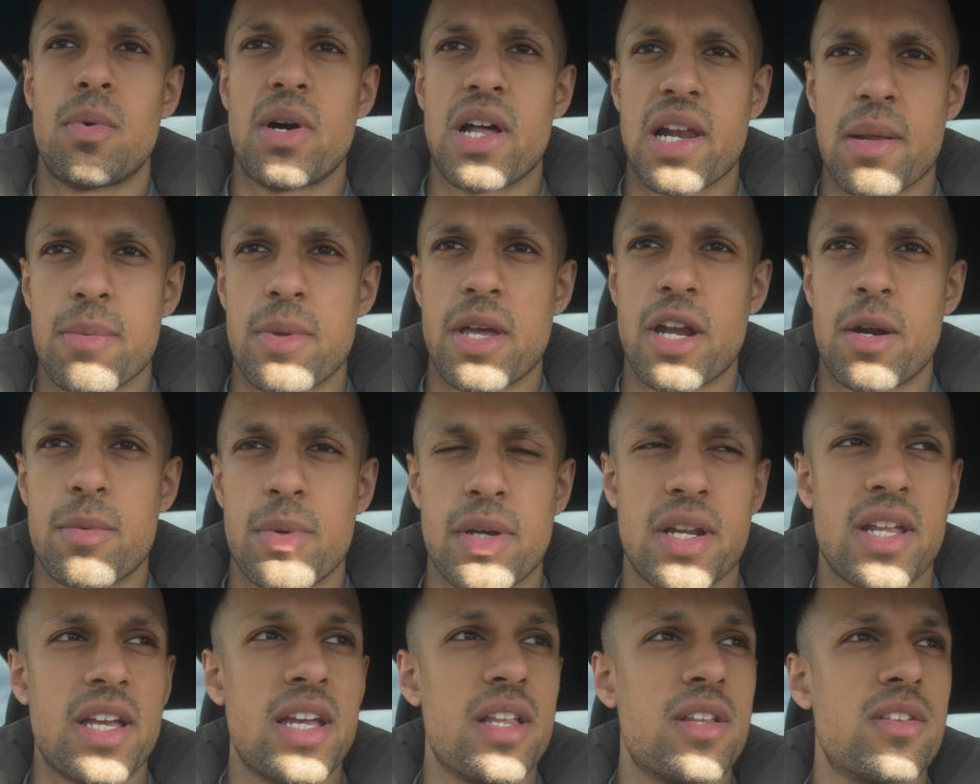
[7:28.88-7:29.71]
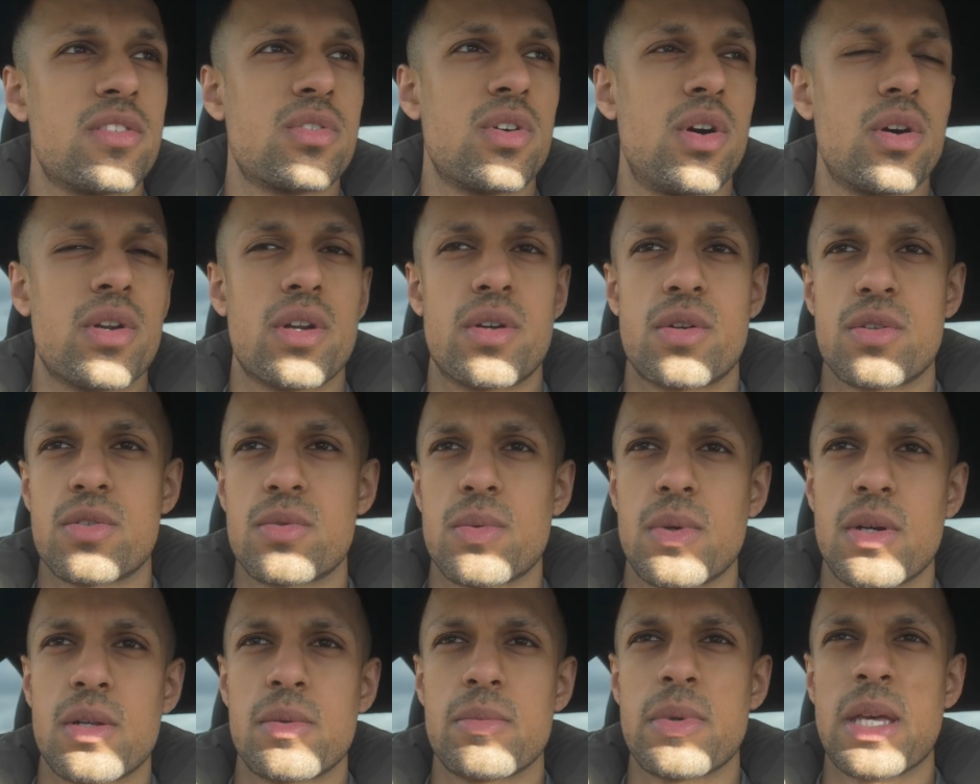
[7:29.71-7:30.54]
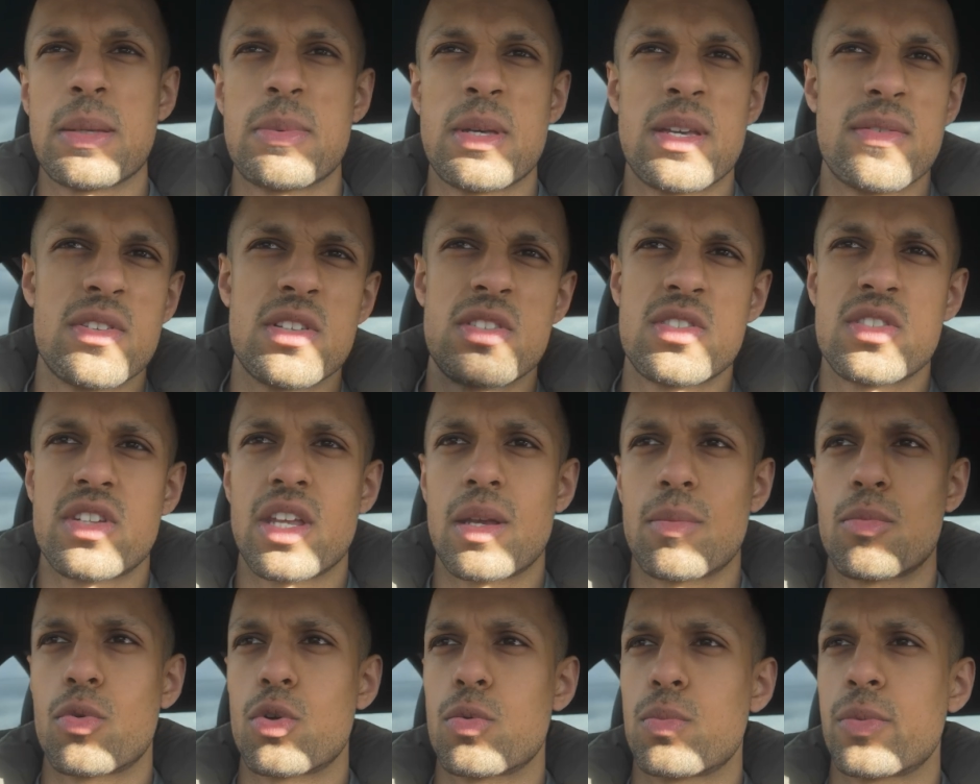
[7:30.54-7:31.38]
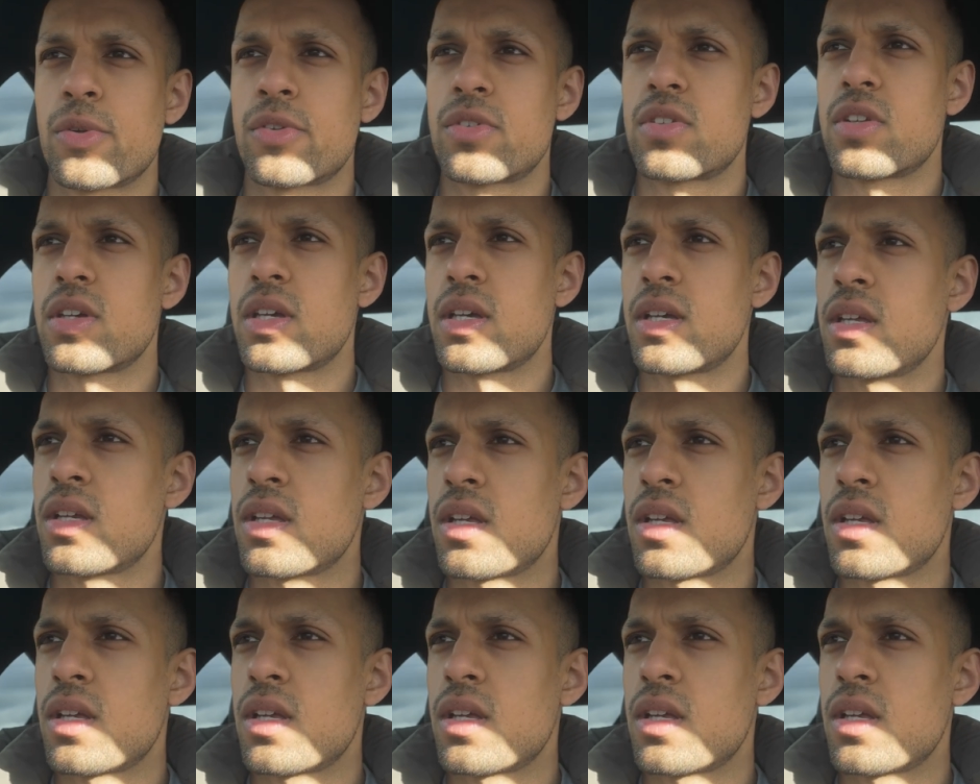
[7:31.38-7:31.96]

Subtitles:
while I'm there, I'm going to hit the sauna as well, maybe even the steam room, we'll see.